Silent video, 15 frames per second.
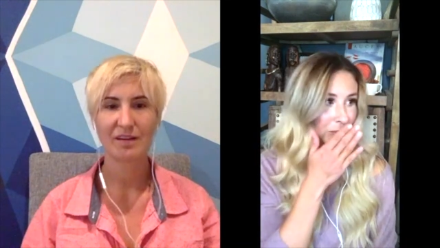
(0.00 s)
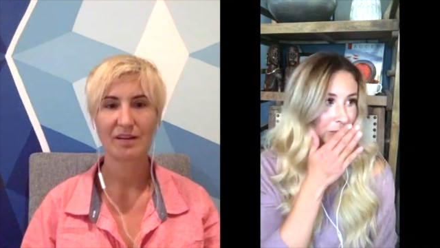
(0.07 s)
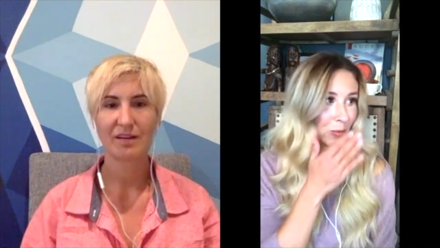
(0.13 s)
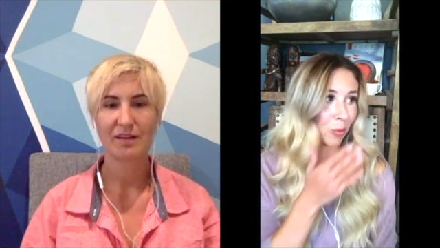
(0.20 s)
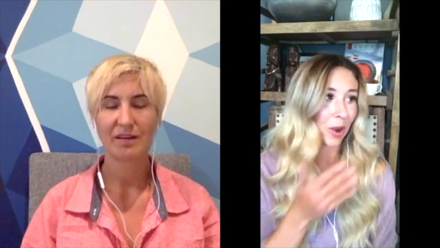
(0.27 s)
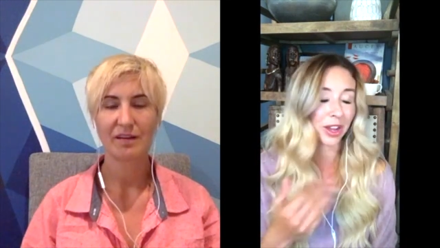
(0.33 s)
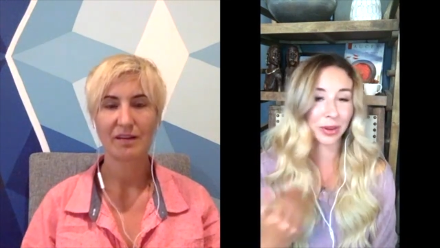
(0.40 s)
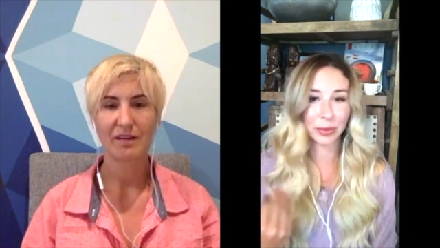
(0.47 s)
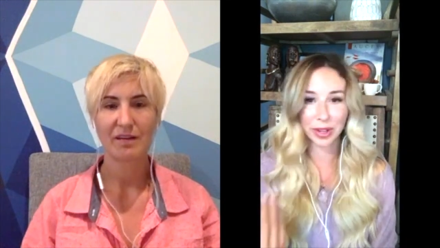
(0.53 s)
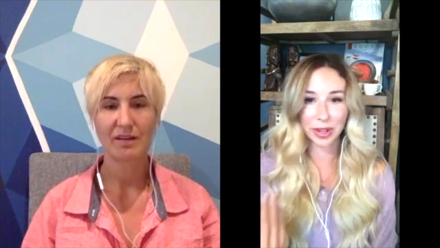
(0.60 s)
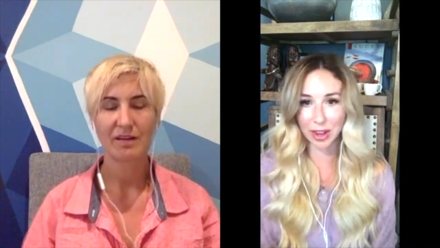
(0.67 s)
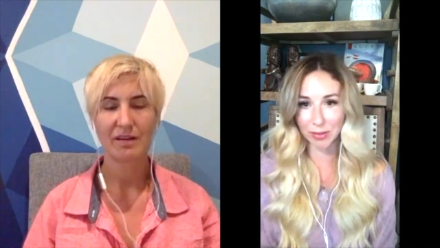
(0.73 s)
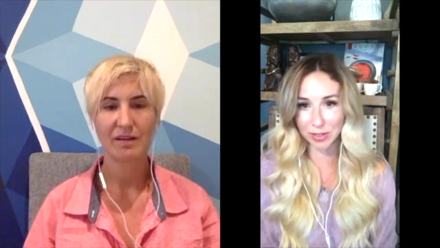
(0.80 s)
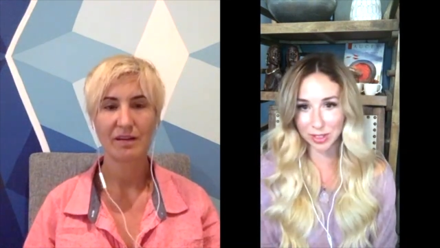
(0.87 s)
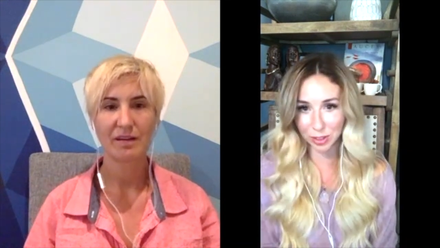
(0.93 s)
Speaker 1: why do
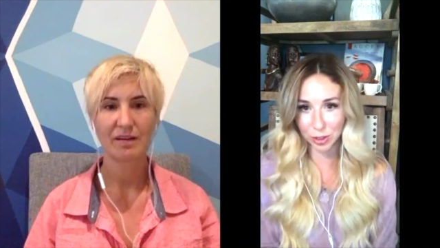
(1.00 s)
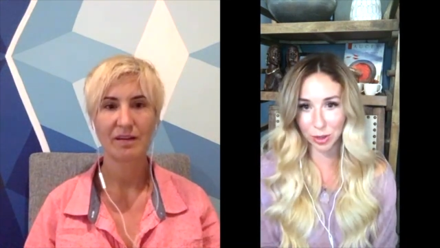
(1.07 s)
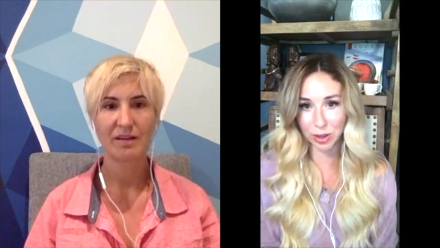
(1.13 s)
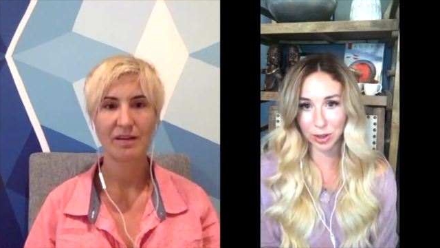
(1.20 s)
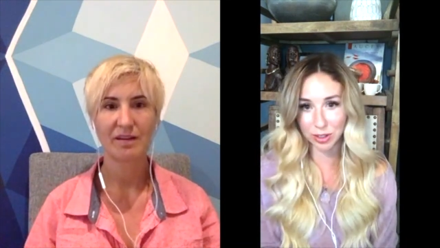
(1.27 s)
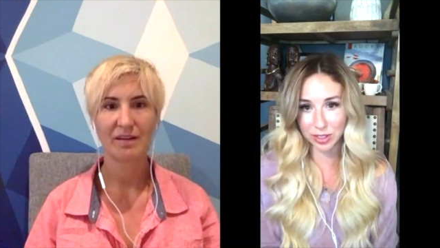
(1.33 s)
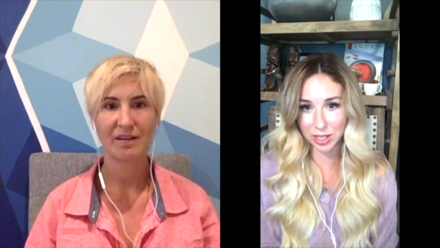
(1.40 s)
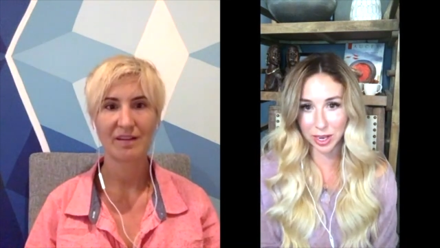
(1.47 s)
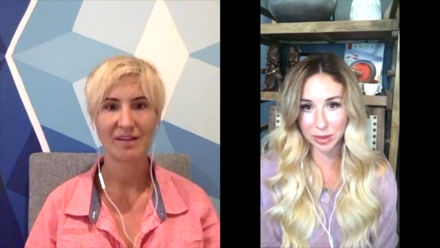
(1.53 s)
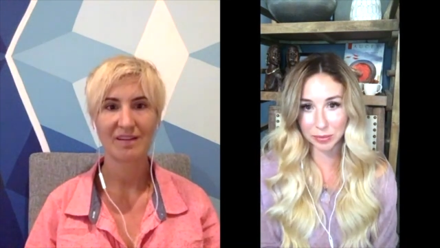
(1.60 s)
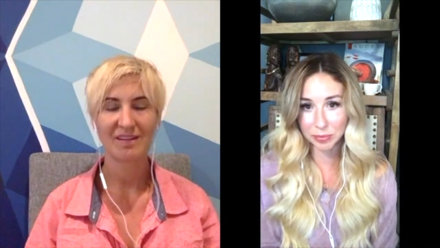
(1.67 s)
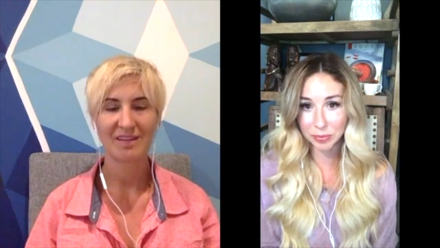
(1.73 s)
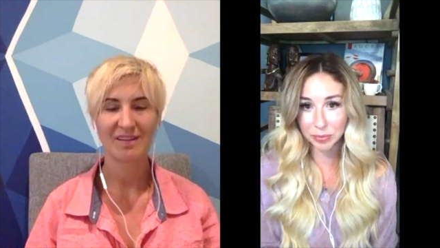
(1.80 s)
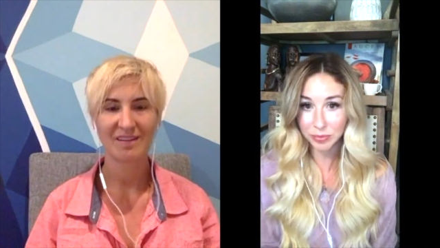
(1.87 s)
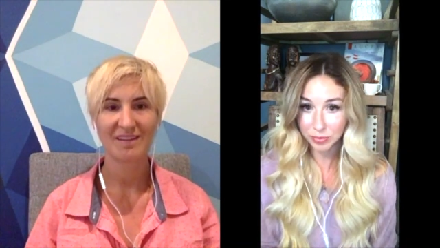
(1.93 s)
we have such a hard
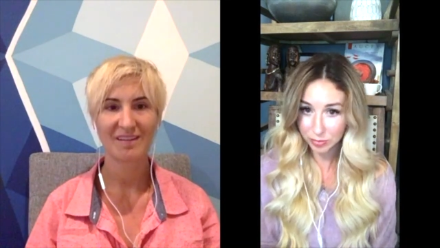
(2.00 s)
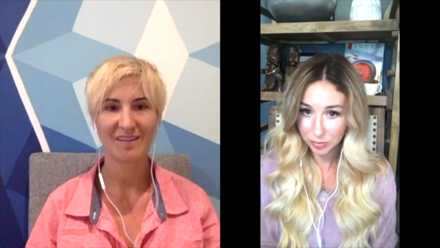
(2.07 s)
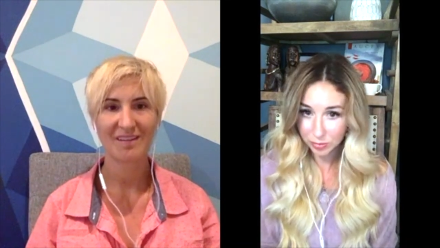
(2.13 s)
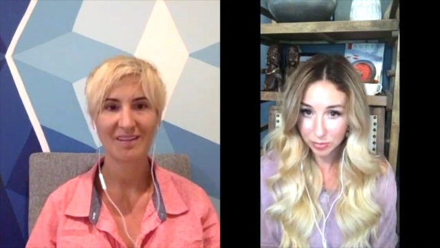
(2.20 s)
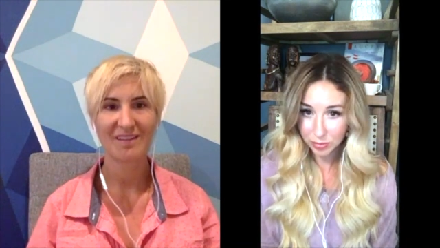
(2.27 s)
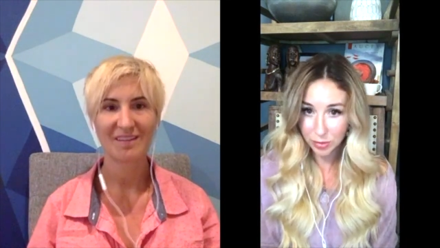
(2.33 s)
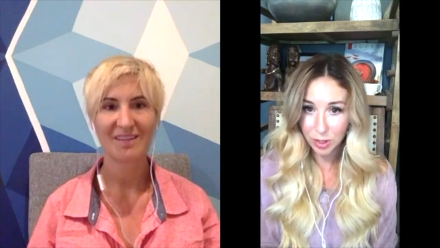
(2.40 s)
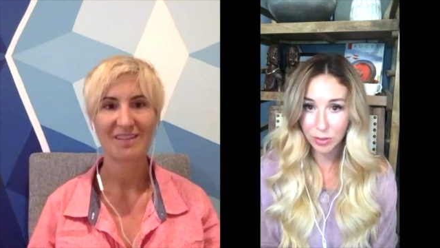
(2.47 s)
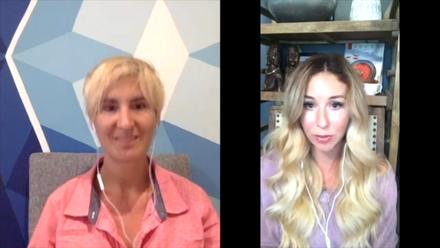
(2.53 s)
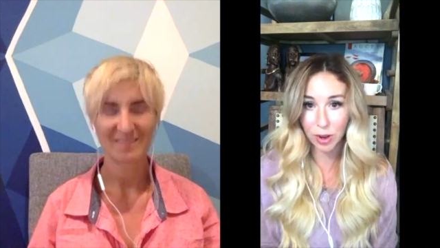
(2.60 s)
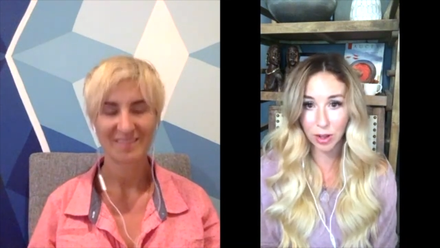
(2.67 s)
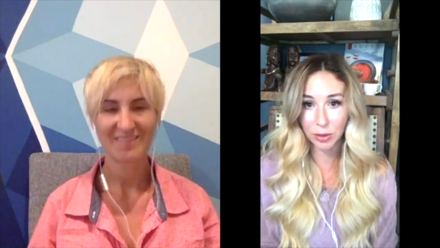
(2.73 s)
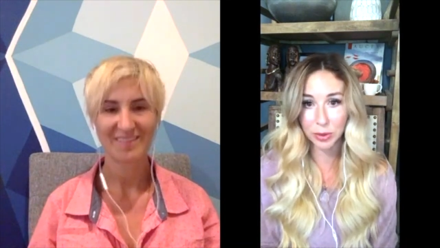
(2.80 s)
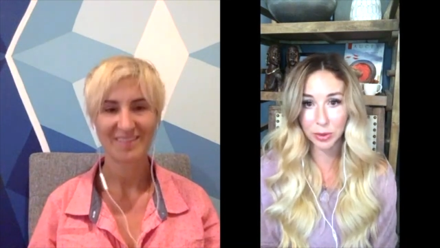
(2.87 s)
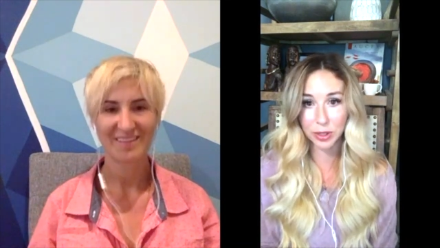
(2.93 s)
time
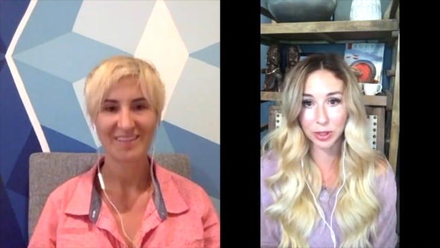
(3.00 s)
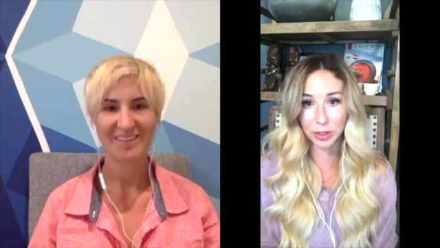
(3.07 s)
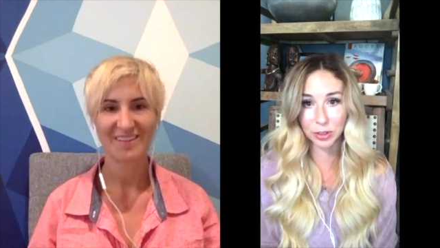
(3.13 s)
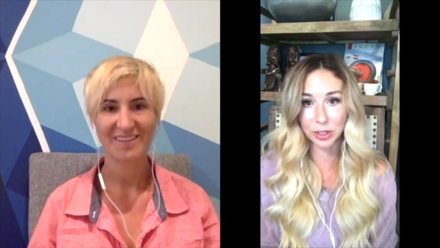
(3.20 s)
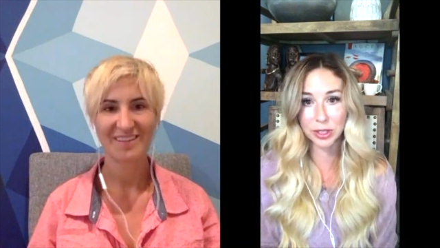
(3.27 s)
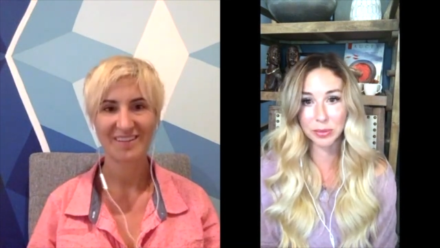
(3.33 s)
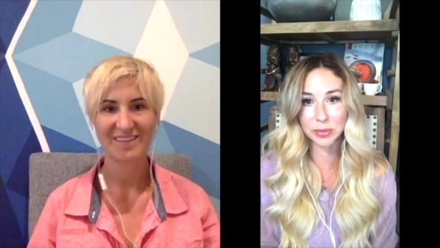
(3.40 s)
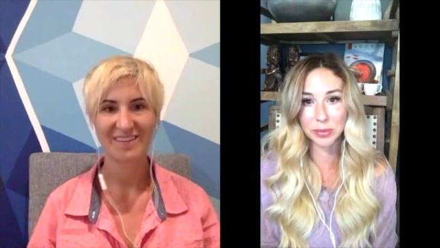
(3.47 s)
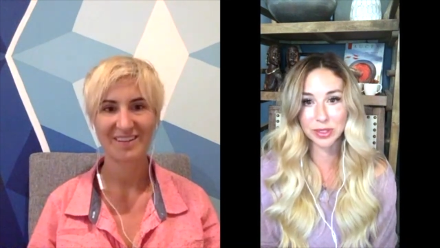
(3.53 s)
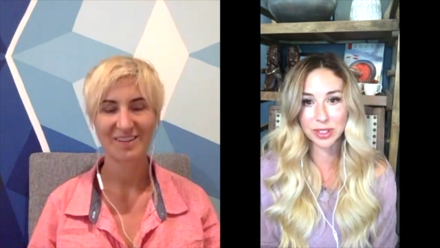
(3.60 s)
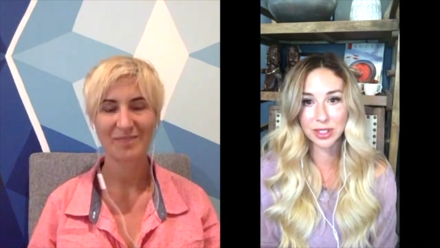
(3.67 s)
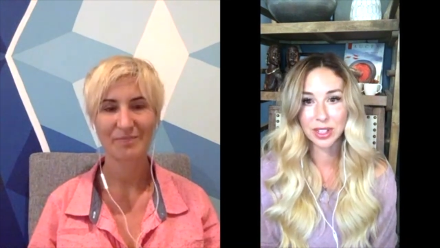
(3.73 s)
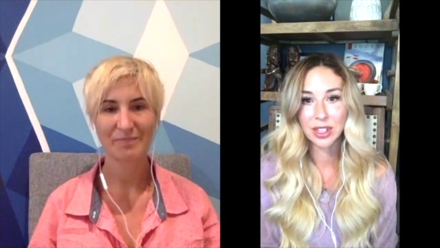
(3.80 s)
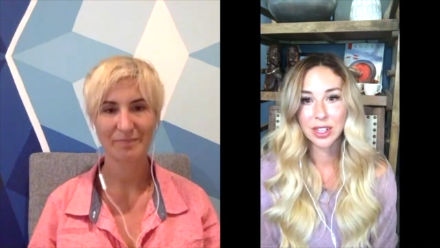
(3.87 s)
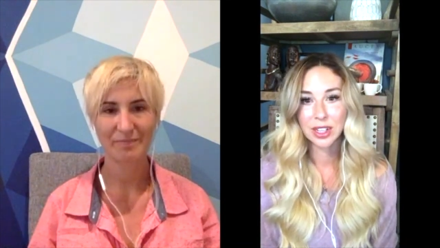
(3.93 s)
following our dreams?
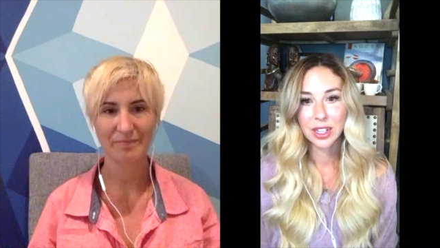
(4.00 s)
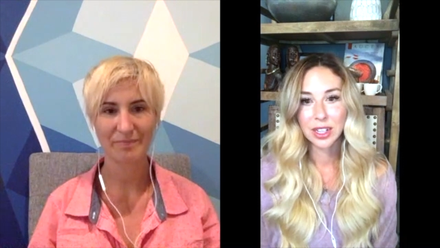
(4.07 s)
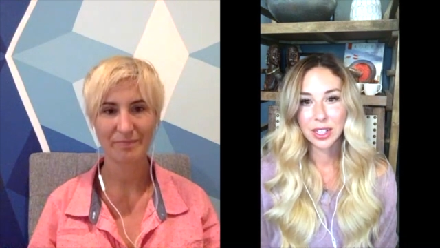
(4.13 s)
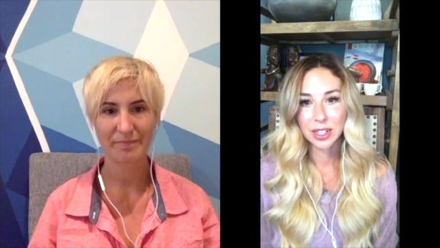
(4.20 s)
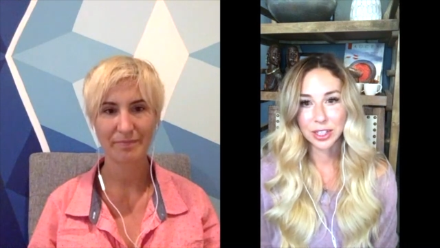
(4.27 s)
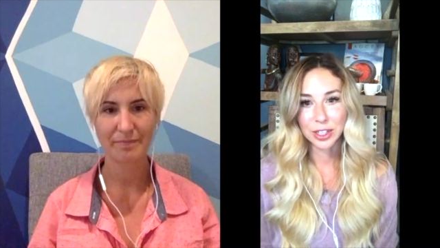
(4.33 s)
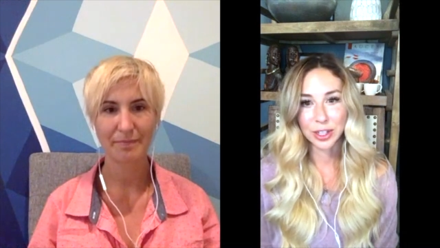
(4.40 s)
Mm-hmm.